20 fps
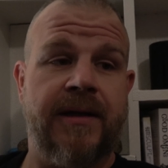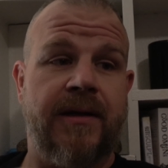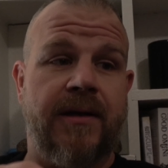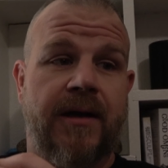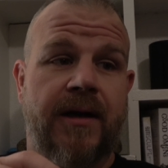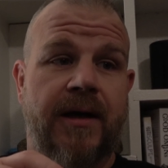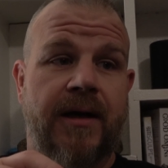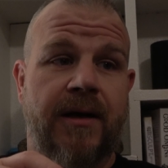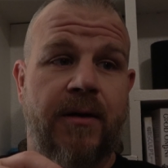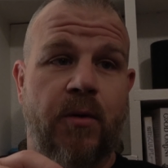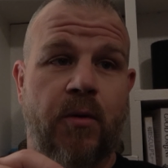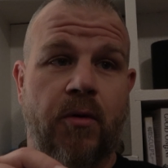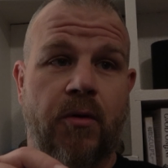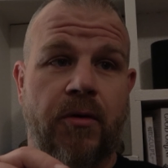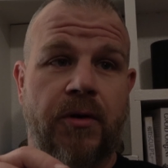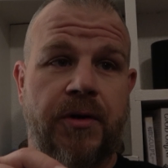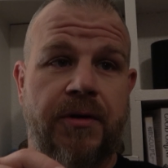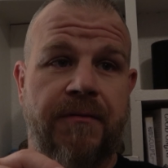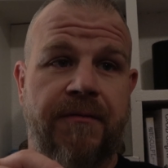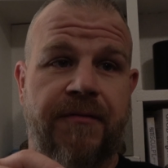
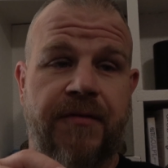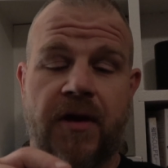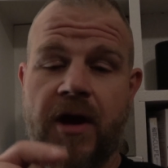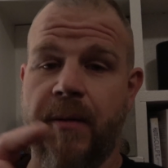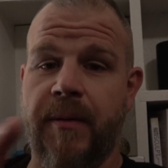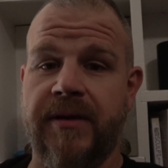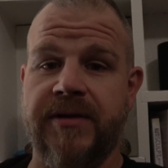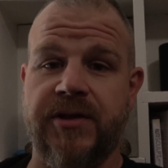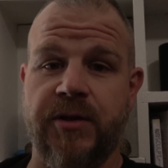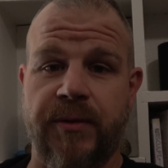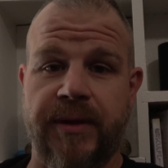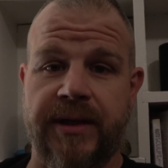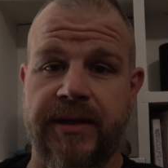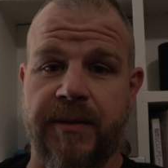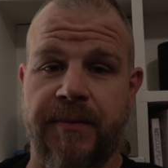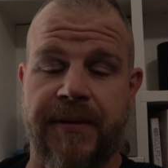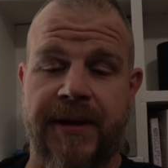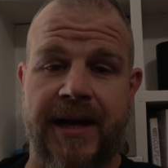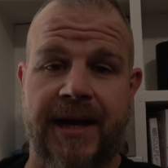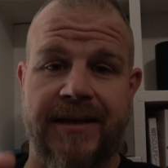or you've thought about doing it in
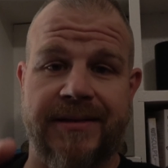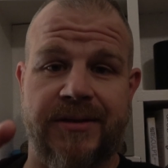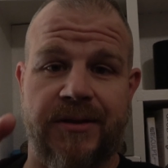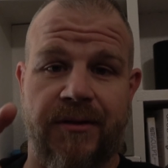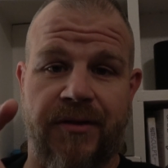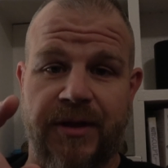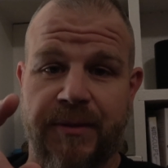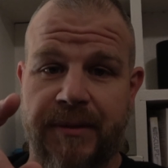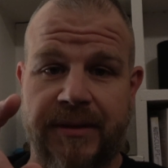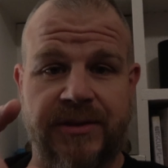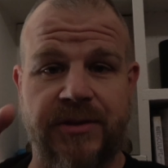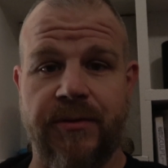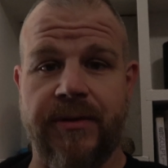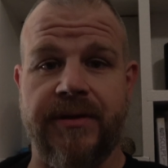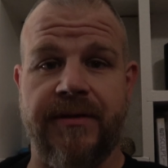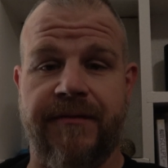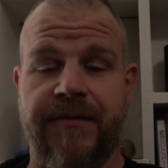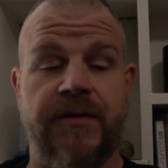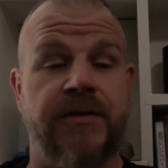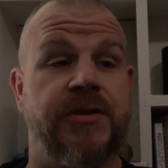the past, or you're thinking about doing it
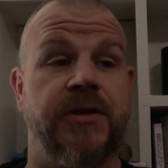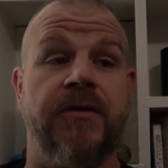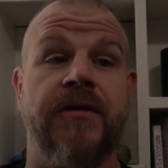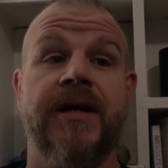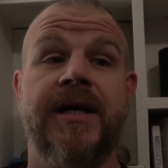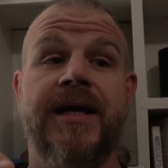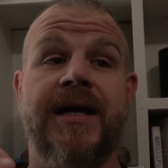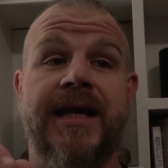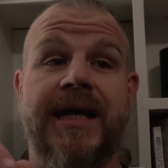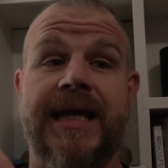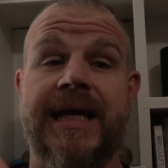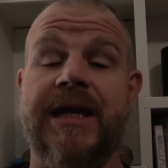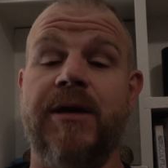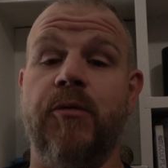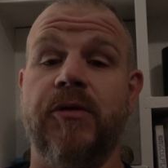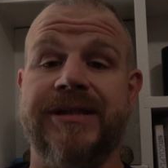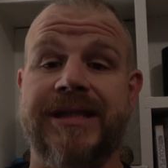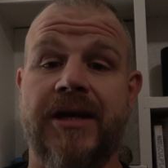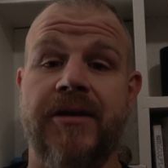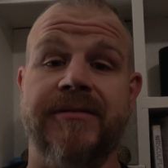in the future. He
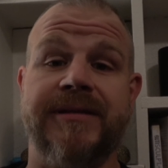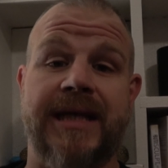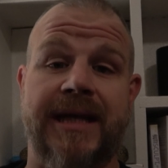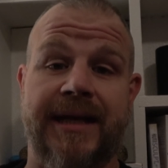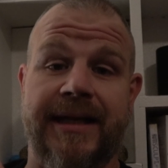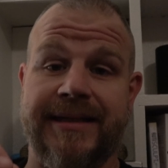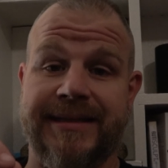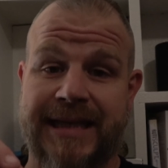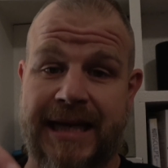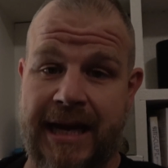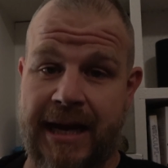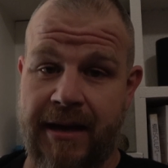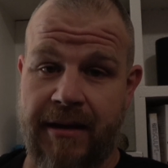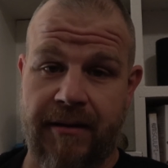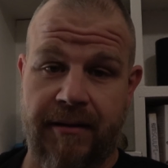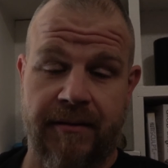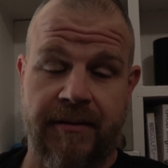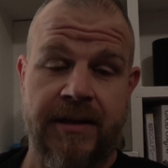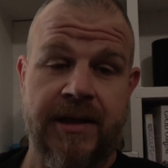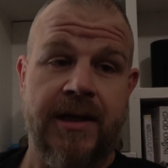was entertaining as
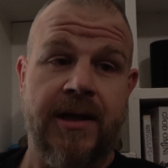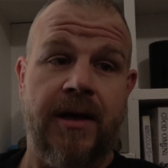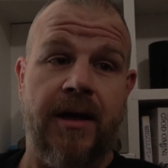hell.